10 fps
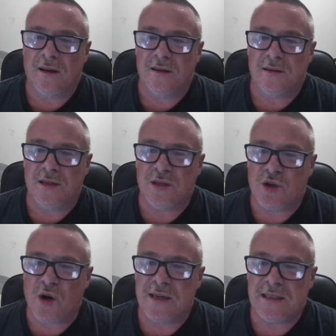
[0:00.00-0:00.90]
to
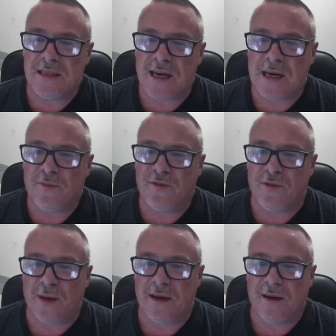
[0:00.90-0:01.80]
try and stand up for
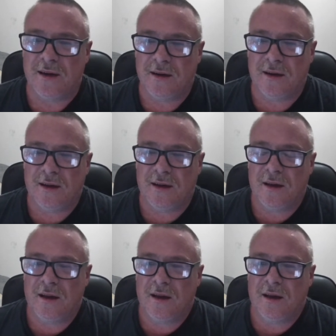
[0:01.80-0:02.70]
me.
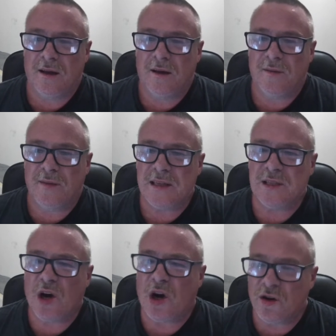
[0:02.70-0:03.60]
That's
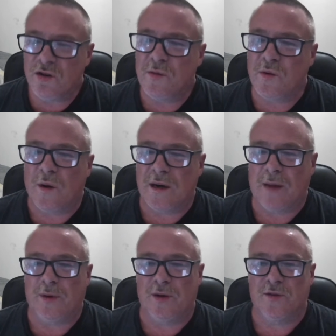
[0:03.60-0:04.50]
horrible what
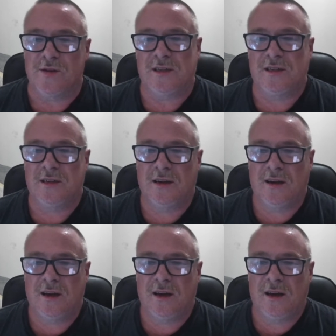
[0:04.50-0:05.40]
happened to Rich.
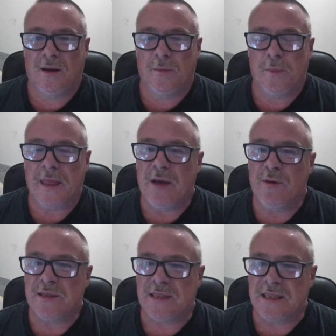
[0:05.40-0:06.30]
He
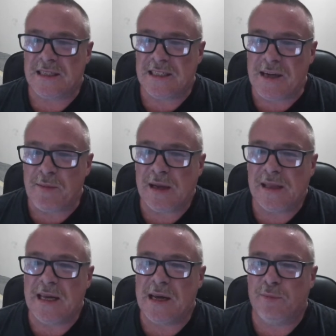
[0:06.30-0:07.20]
was
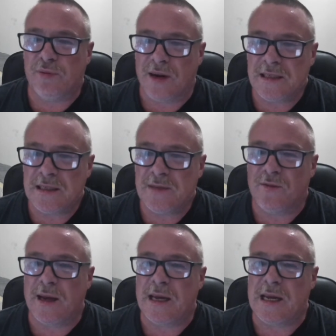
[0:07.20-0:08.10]
systemically oppressed for
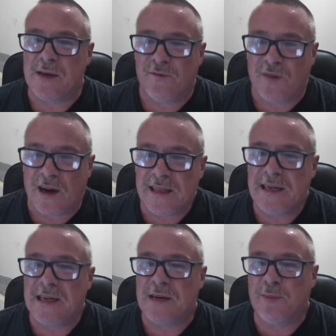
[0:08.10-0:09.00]
making a
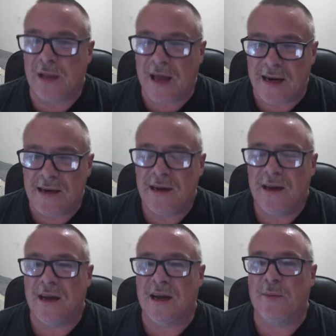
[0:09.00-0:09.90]
valid complaint
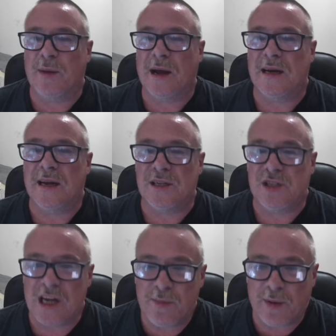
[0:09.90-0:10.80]
about a
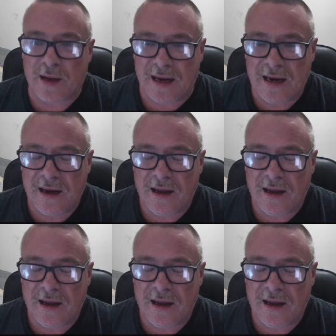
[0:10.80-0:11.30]
GP,